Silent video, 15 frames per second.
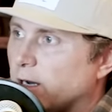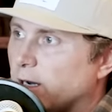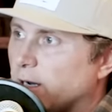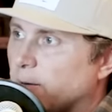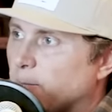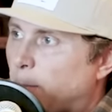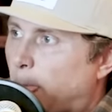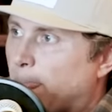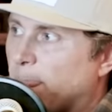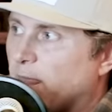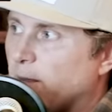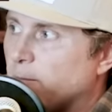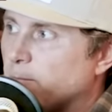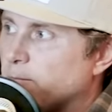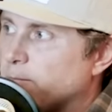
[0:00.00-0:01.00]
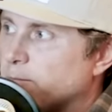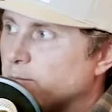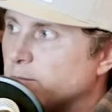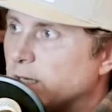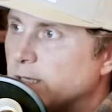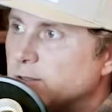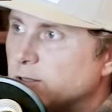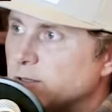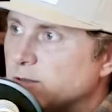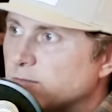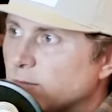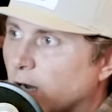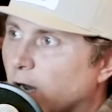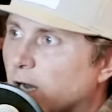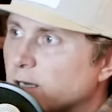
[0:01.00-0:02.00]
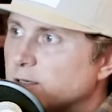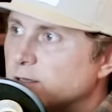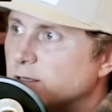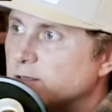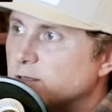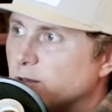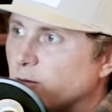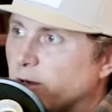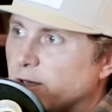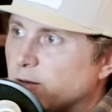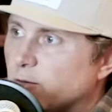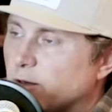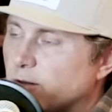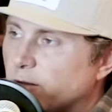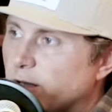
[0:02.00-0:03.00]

uh, that's just us. That's the way that we